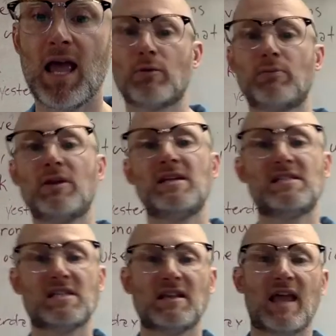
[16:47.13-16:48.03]
Please
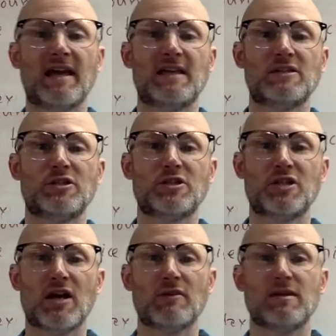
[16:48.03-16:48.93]
to like and
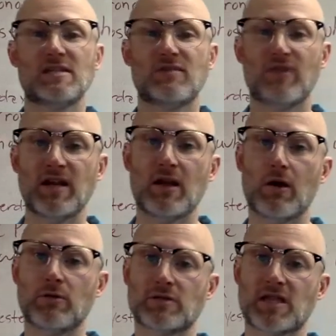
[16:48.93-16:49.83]
share these
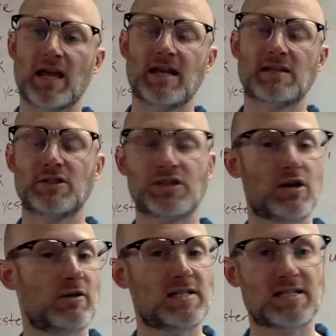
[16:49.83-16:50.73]
videos. Like and
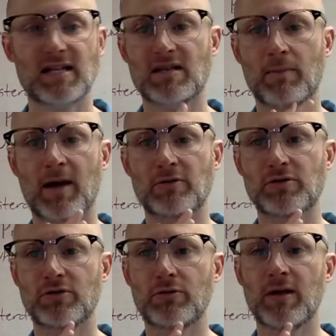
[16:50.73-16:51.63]
share. Let's get them out
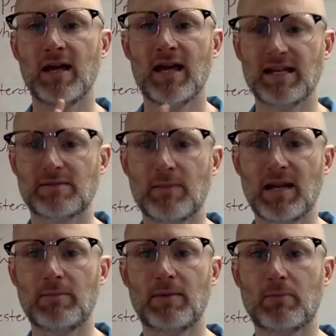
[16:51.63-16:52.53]
to as
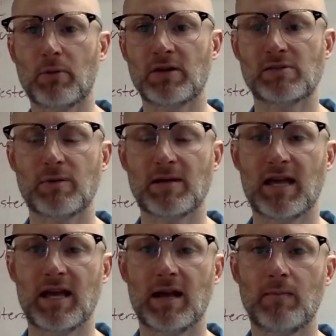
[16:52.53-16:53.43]
many people as we
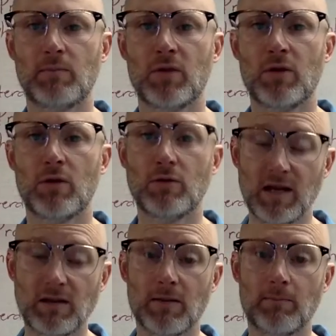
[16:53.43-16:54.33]
can who
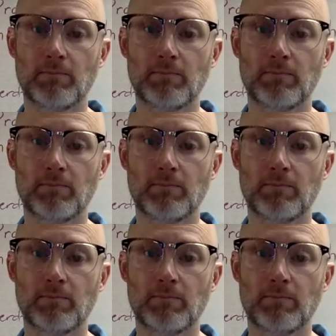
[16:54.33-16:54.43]
need them.